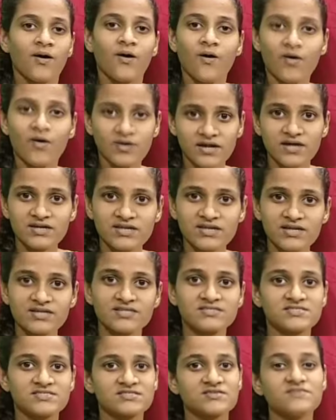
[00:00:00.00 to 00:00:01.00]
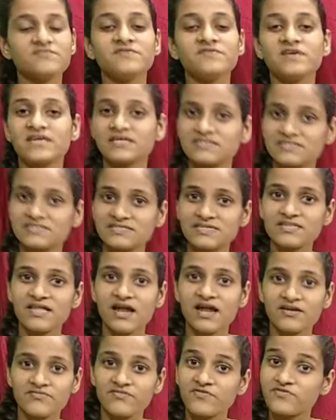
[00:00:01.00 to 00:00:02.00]
On agriculture, we can see
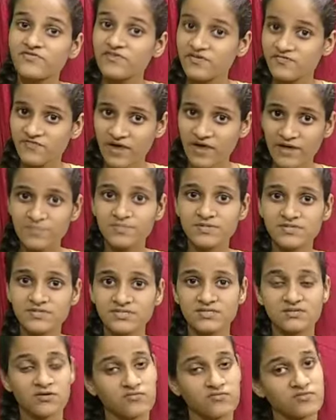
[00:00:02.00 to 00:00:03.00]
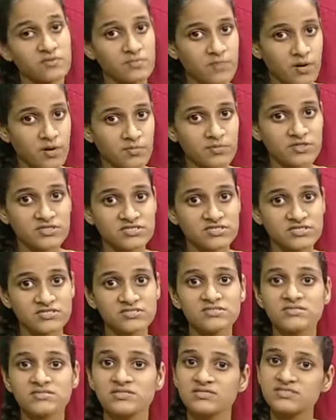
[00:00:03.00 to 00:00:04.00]
that 55% of the
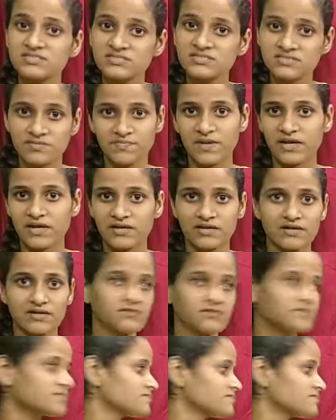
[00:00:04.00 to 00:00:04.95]
population is dependent.